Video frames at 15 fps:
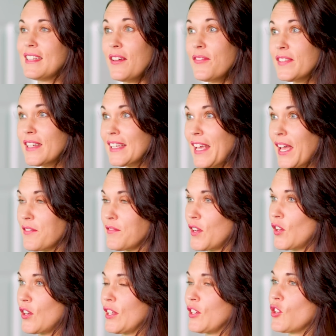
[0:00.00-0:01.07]
definitely have
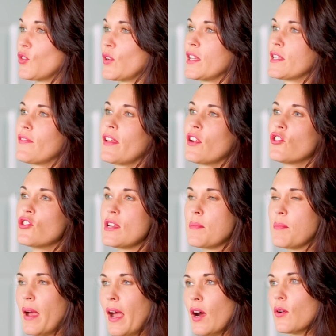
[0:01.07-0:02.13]
varying degrees of energy
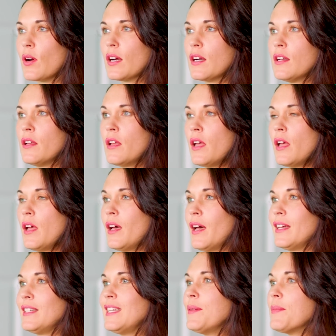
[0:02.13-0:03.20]
and power.
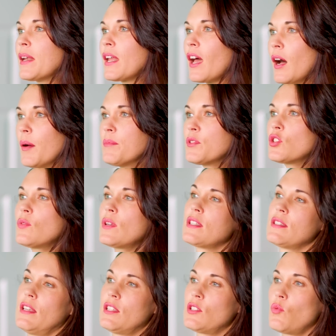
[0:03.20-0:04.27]
A demon comes to
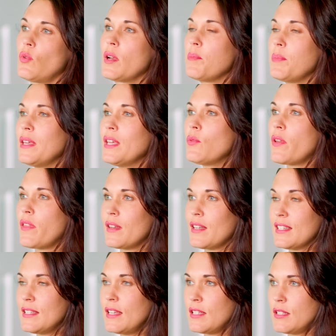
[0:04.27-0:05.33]
exist when a being within a
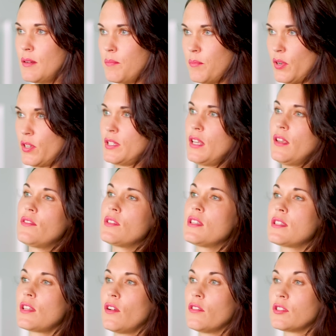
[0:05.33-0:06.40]
system perceives
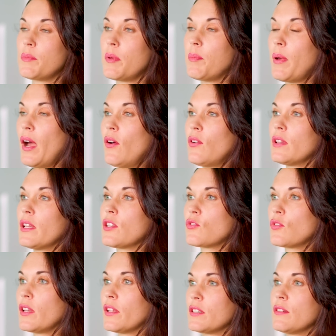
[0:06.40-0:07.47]
itself to be
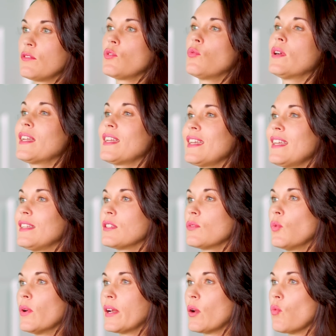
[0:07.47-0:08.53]
powerless relative to what it needs
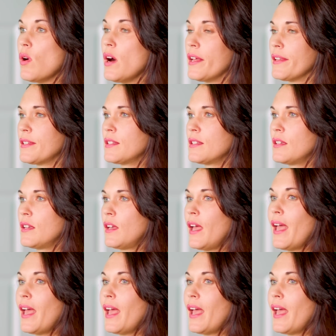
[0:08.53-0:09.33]
and what it wants,